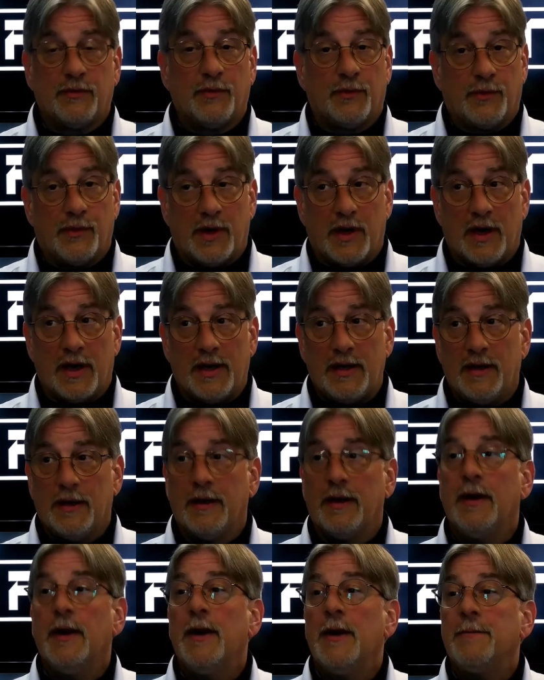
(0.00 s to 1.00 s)
Why?
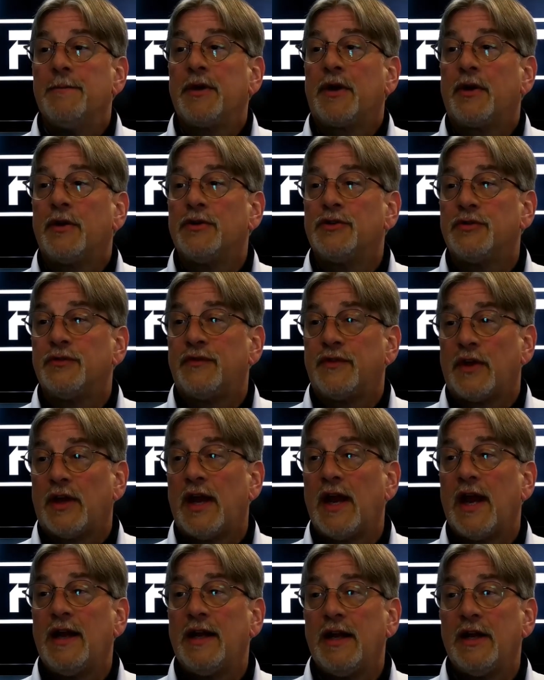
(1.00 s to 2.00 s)
Because if you
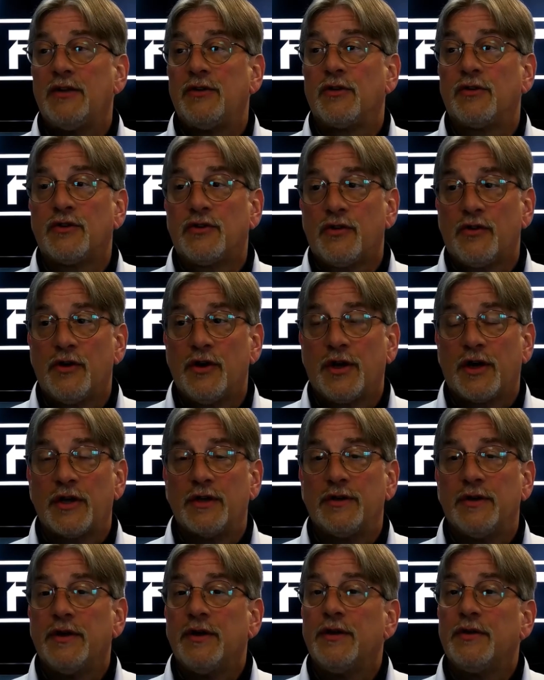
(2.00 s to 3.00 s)
can't hit your target,
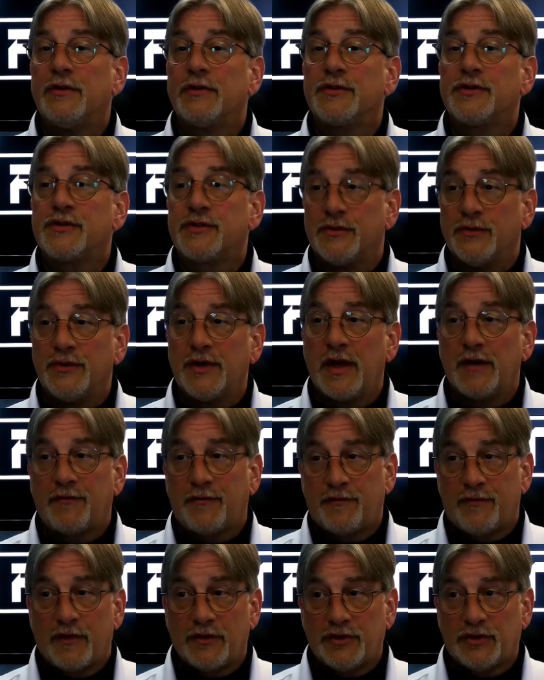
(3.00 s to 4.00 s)
you'll soon get
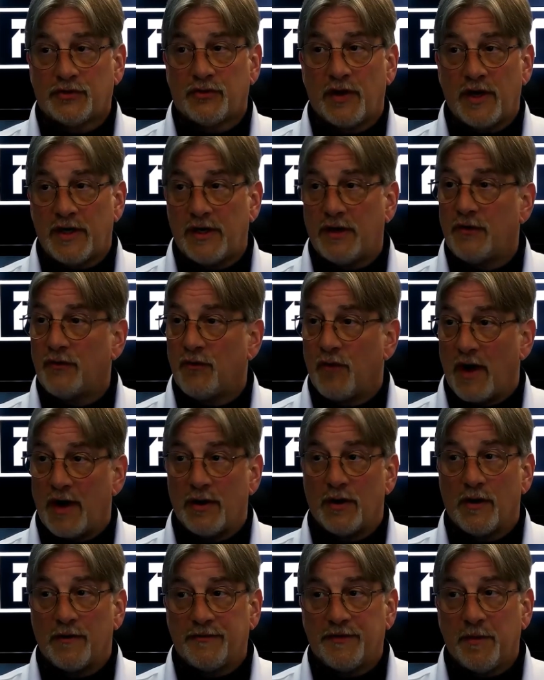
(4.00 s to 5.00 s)
frustrated right
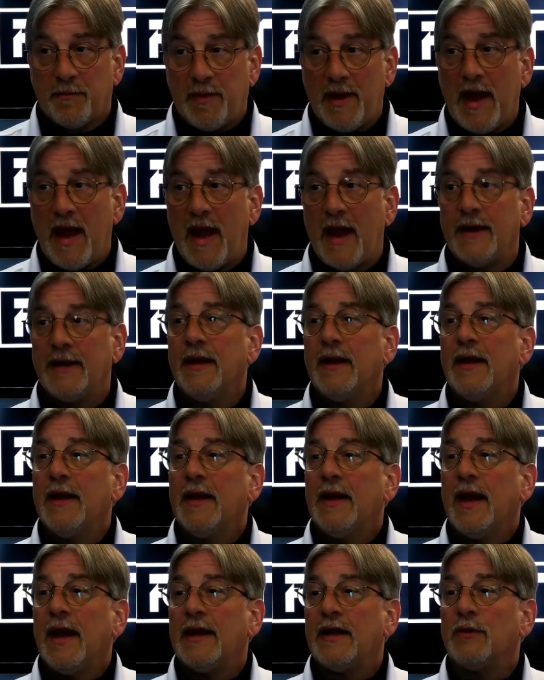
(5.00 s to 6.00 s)
off the bat,
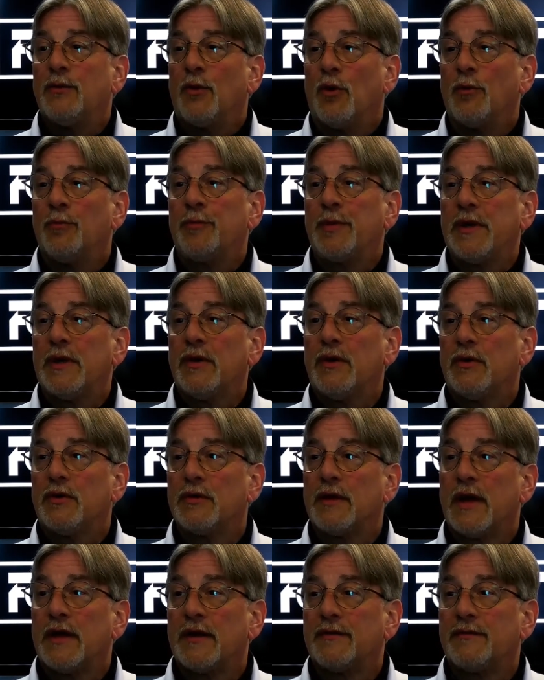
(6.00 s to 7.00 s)
and it won't be a whole
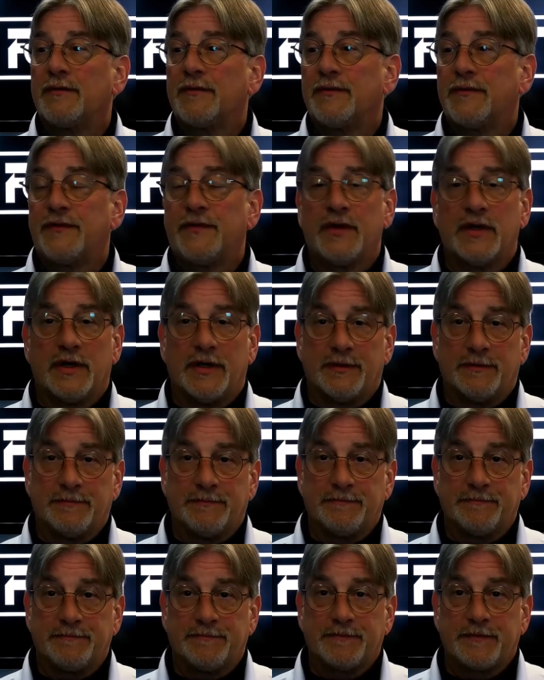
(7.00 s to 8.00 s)
lot of fun.
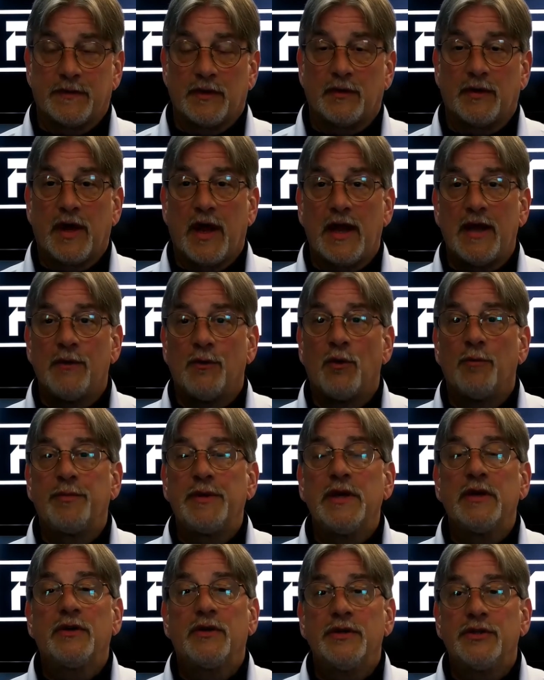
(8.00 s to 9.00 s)
Okay? It won't
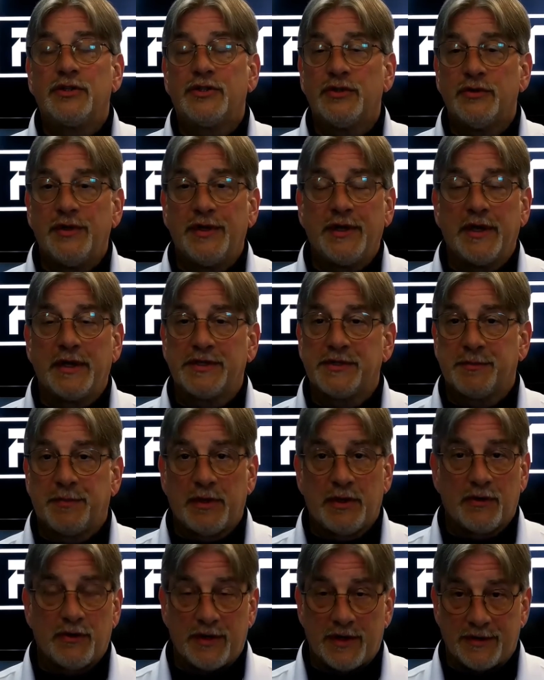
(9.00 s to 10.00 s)
be a good shooting
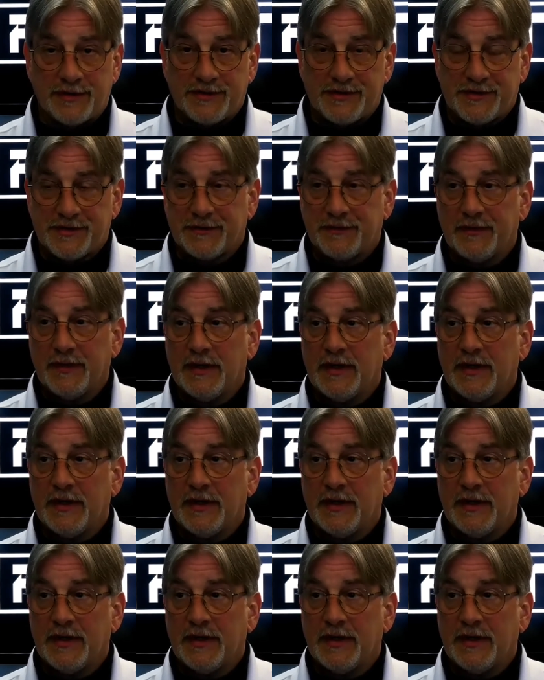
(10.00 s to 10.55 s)
experience.